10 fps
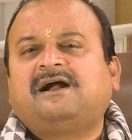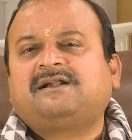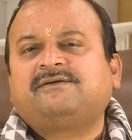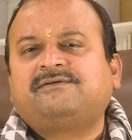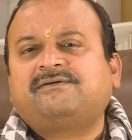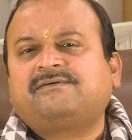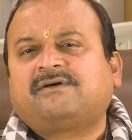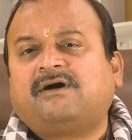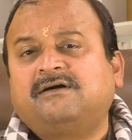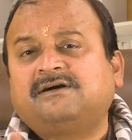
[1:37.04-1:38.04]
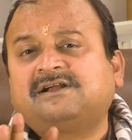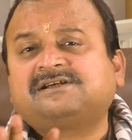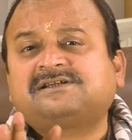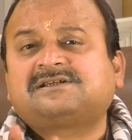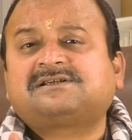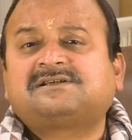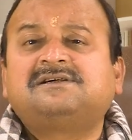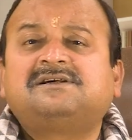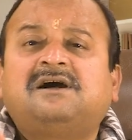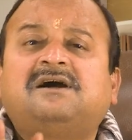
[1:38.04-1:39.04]
that, Congress
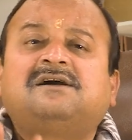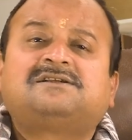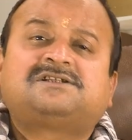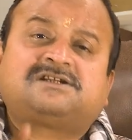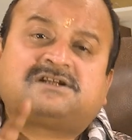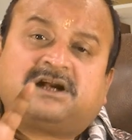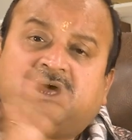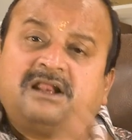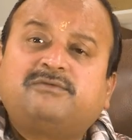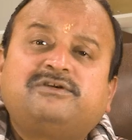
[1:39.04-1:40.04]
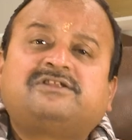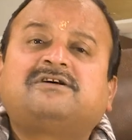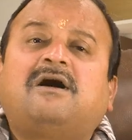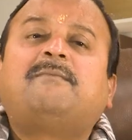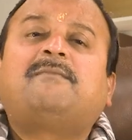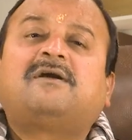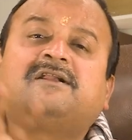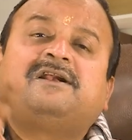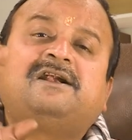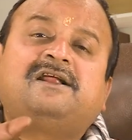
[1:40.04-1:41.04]
struggle with
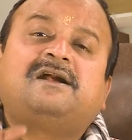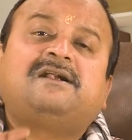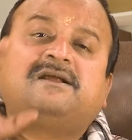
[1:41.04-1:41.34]
modern Indian